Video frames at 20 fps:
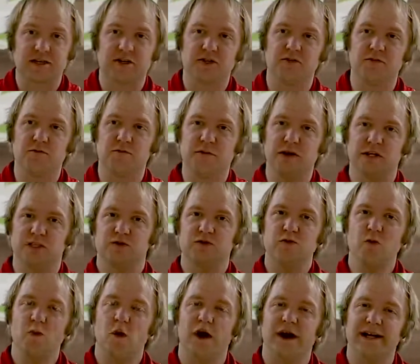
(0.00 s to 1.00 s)
You missed
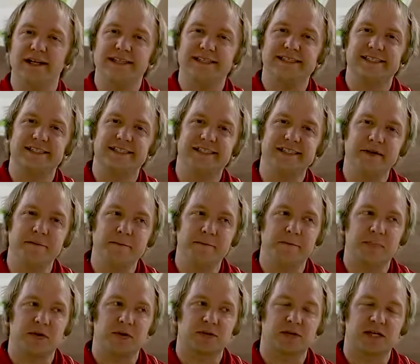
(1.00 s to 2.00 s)
one
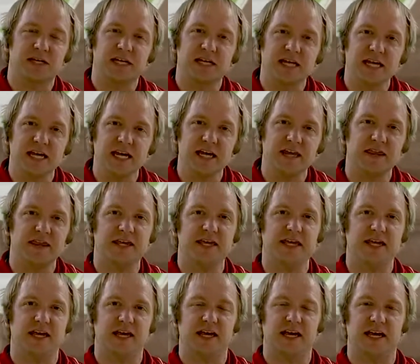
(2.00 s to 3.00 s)
simple key
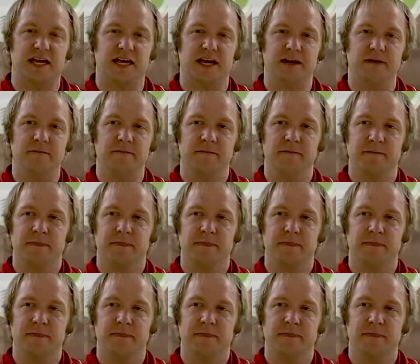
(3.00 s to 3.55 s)
thing,